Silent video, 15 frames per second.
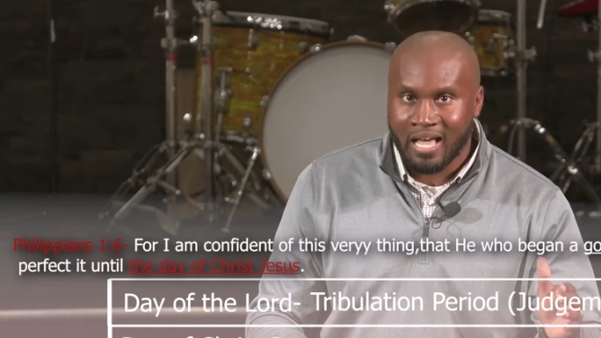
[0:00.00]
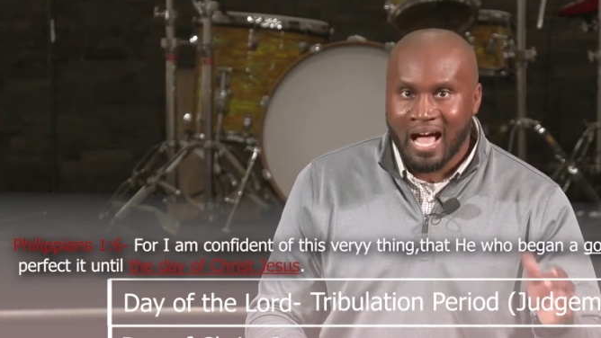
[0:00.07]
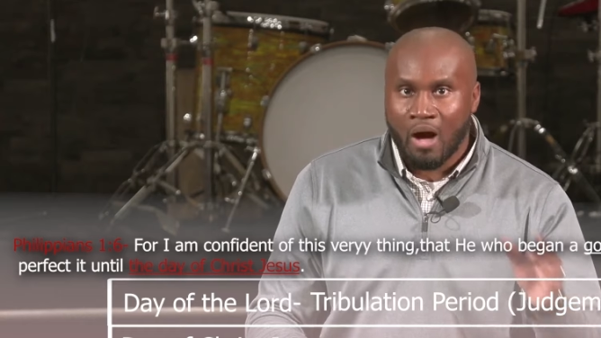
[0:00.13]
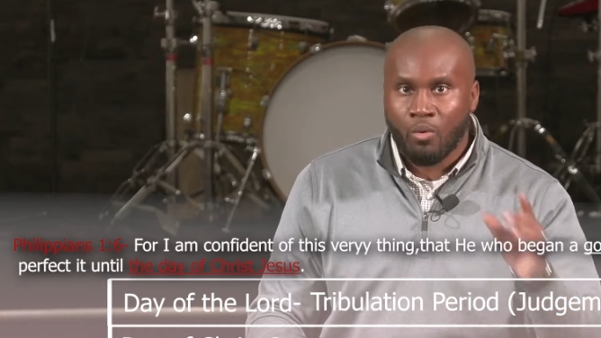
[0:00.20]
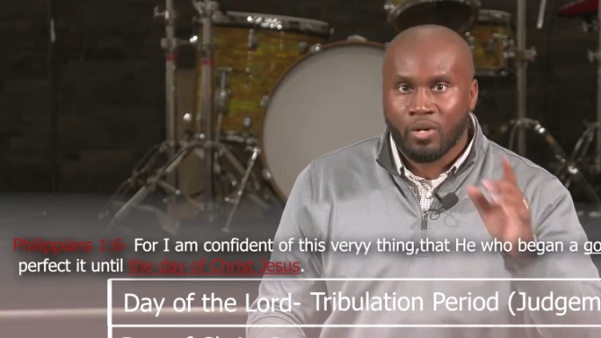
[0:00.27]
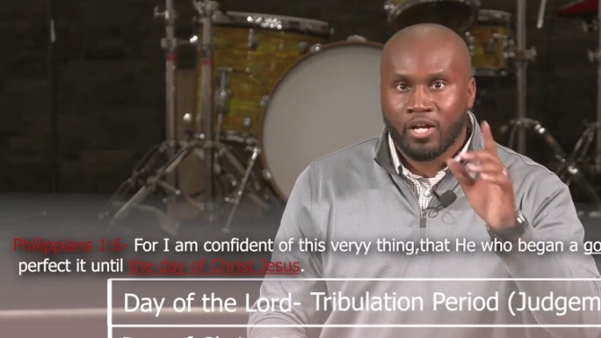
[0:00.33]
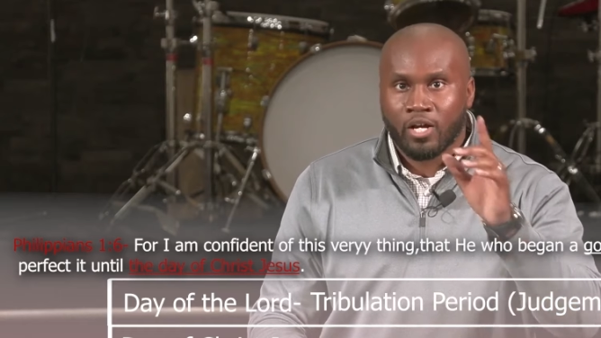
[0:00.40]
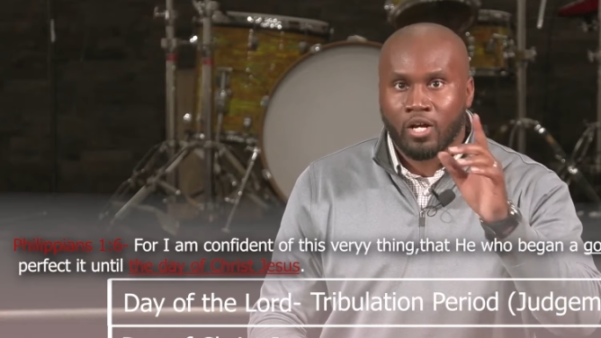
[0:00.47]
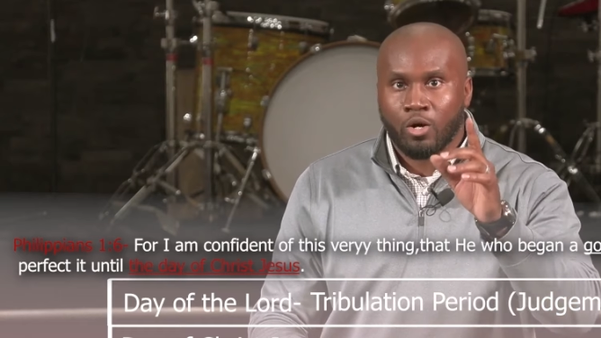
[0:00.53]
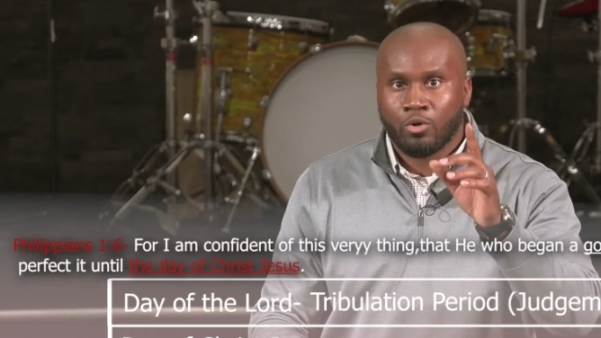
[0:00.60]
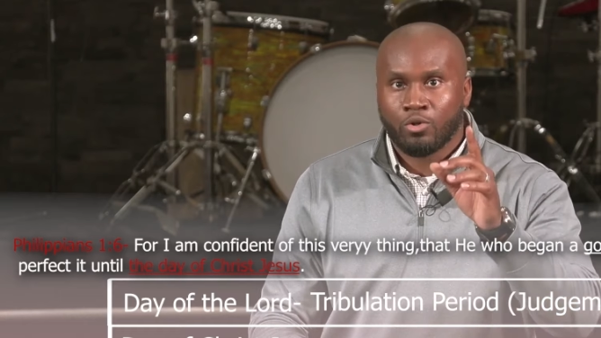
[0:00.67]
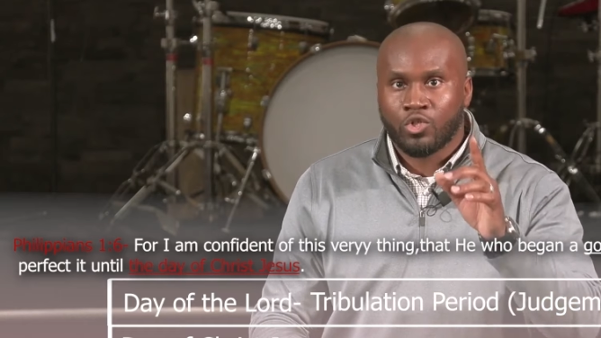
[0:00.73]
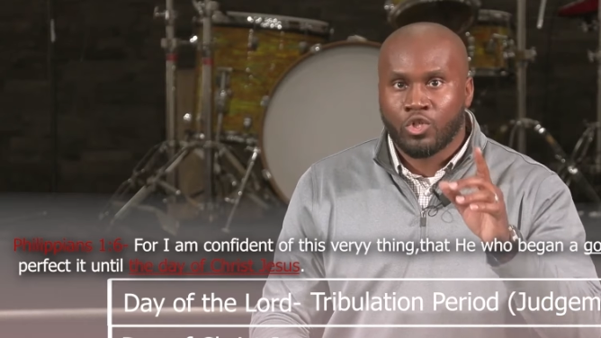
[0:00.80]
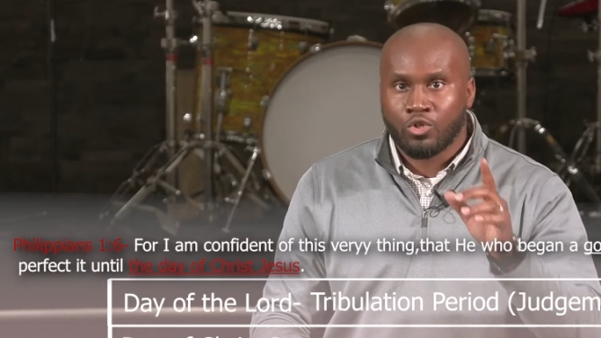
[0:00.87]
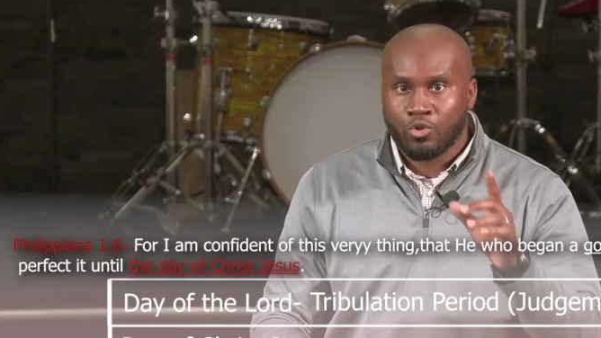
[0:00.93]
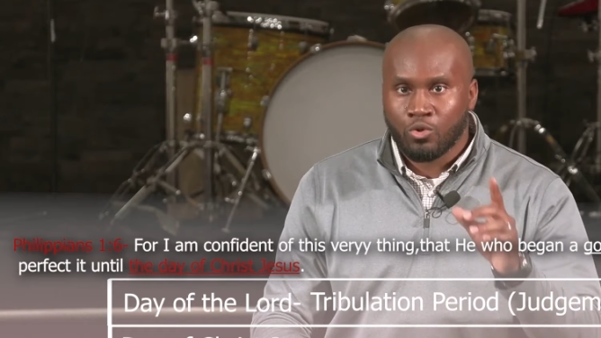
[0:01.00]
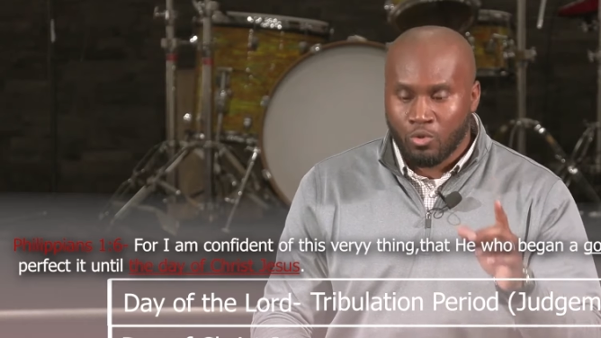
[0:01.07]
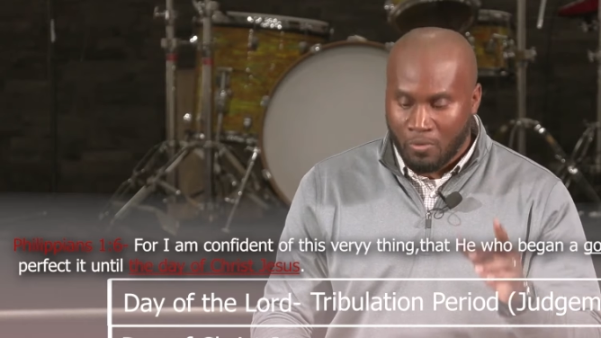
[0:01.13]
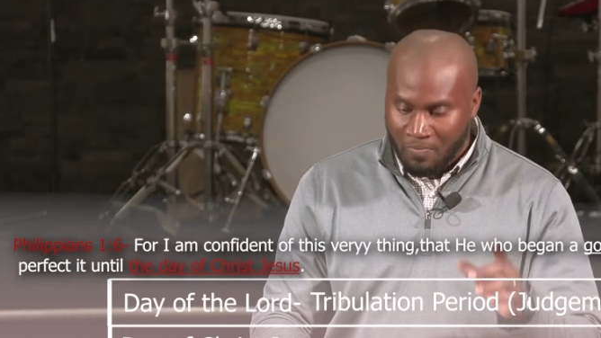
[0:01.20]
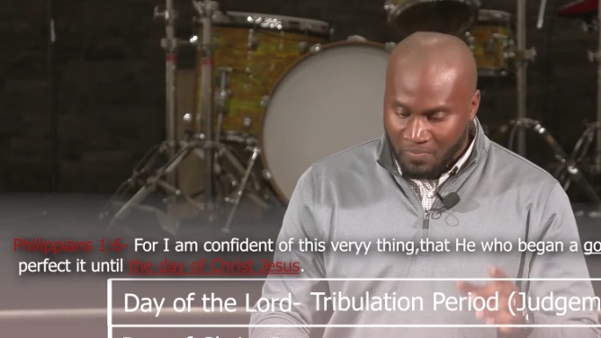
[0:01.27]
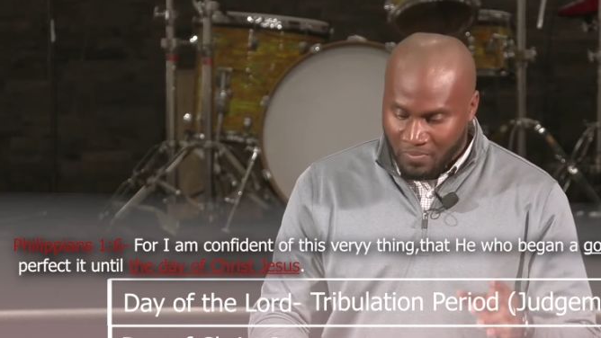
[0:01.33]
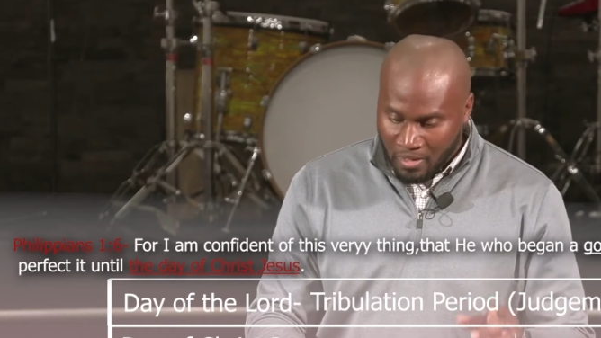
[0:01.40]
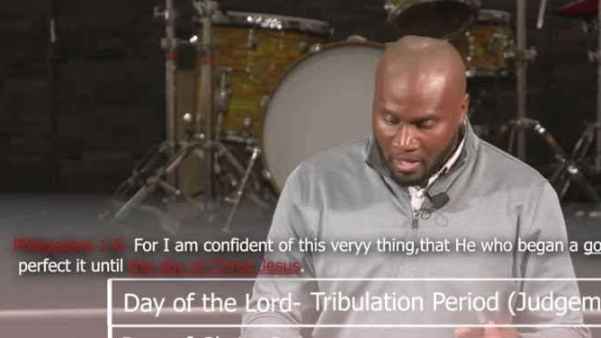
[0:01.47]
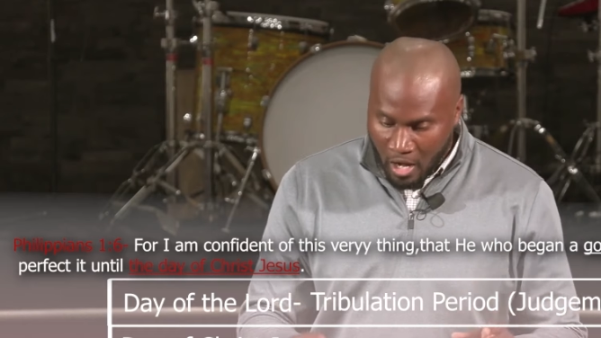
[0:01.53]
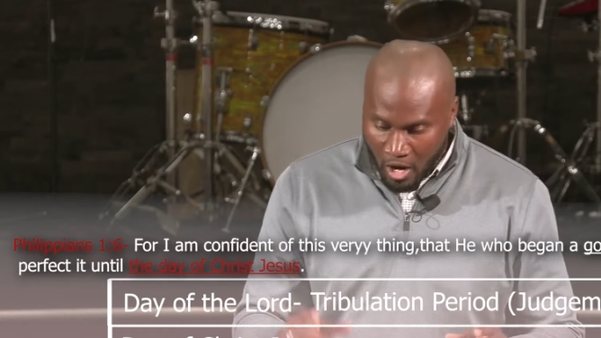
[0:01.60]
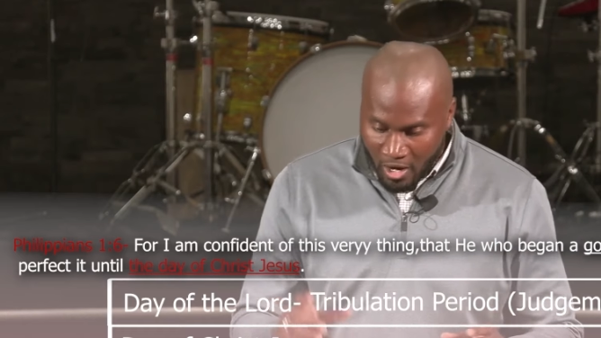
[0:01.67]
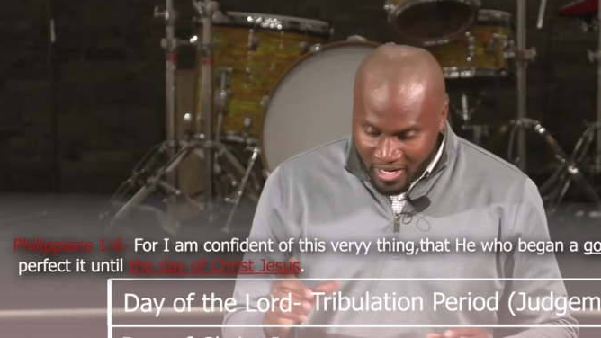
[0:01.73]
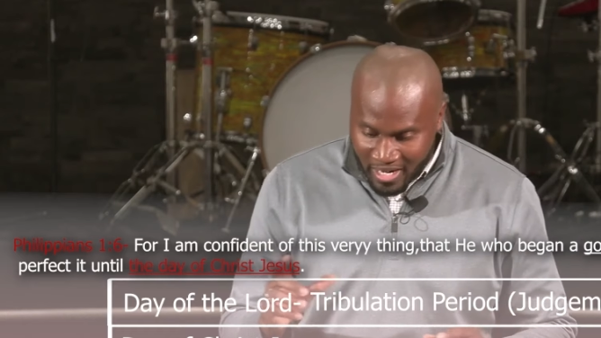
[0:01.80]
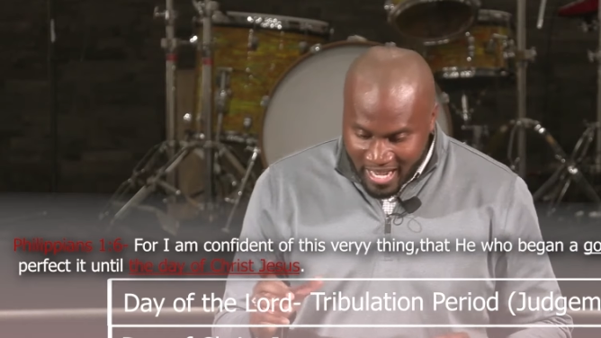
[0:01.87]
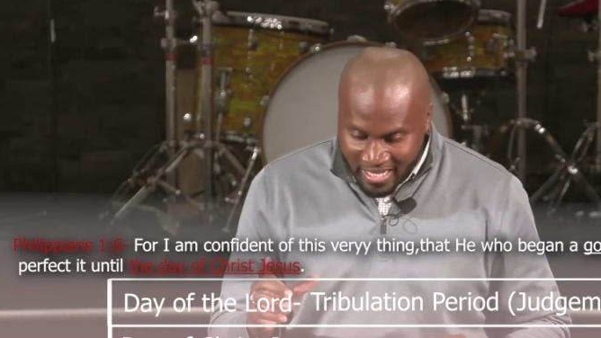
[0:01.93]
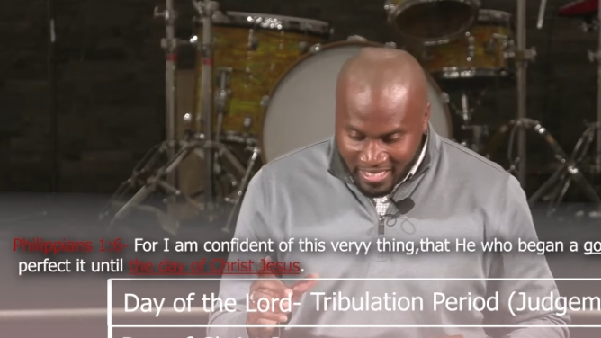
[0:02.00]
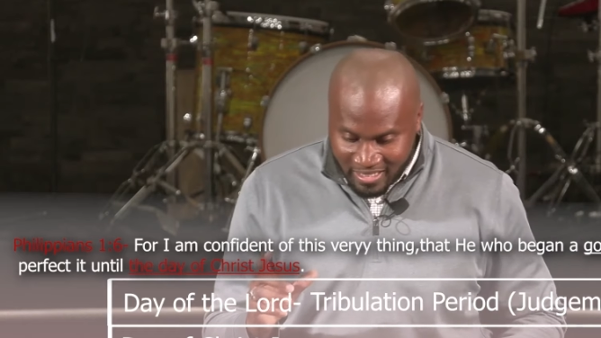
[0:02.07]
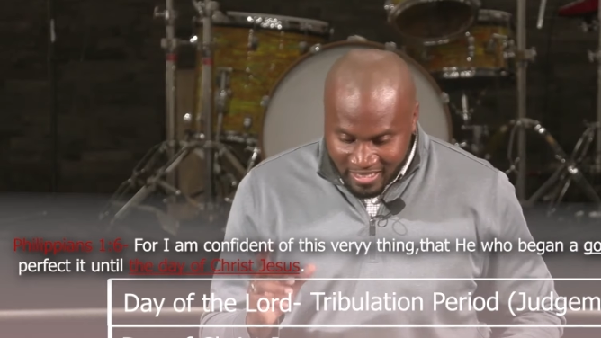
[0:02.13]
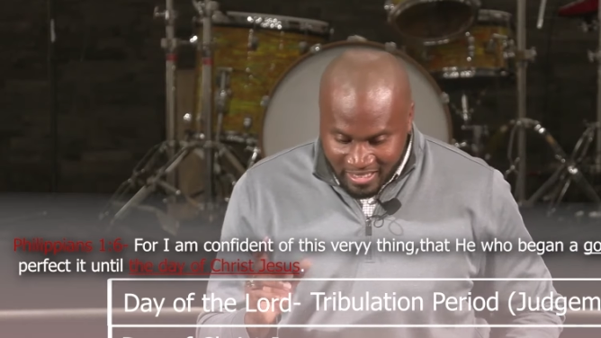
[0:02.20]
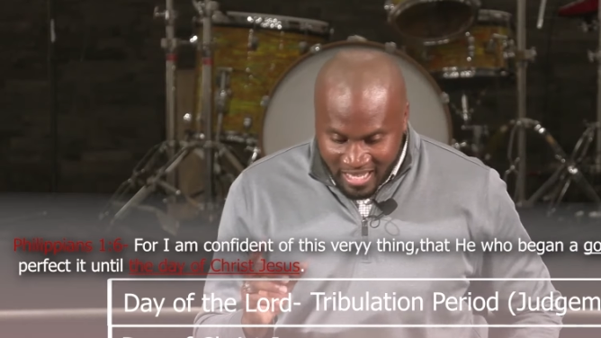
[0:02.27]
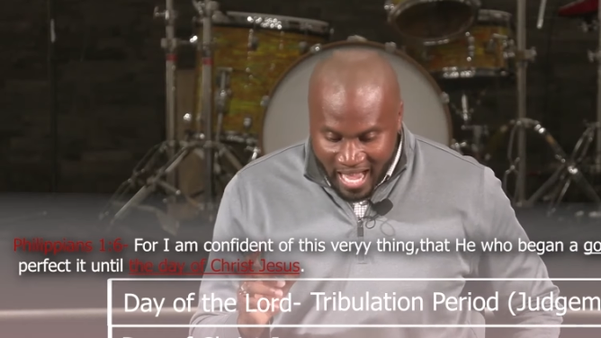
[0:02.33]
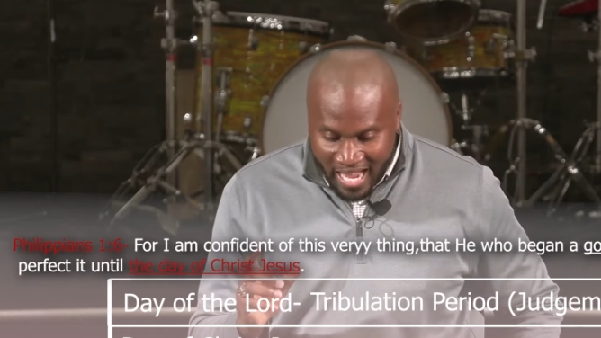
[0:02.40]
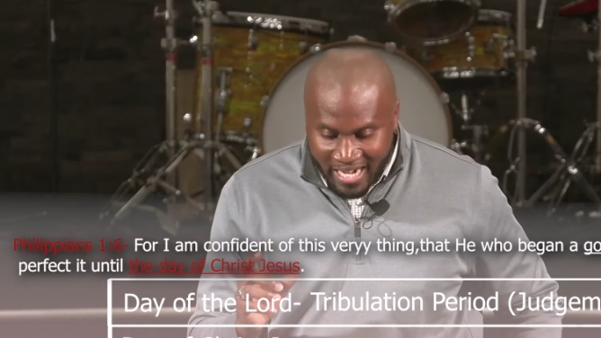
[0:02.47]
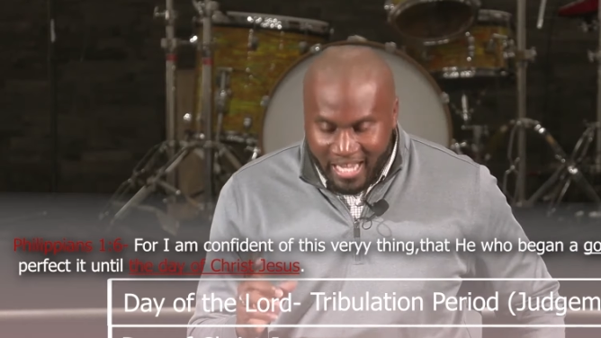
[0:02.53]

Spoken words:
I want to go to our next slide